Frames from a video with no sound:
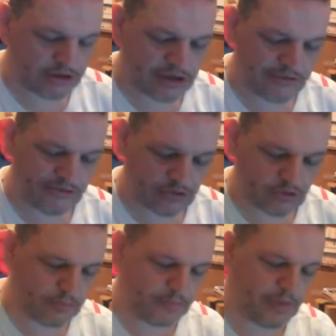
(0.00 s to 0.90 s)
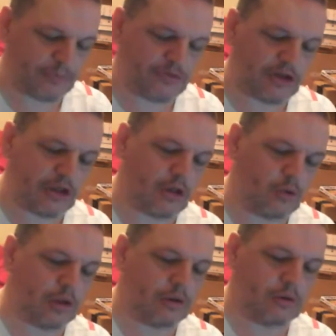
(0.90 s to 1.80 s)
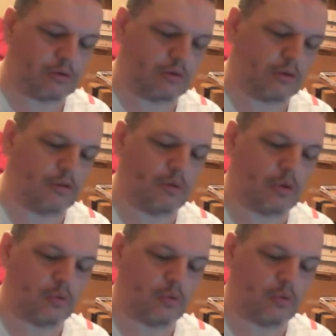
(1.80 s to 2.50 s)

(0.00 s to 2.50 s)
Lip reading: A Pepsi Cola bottle,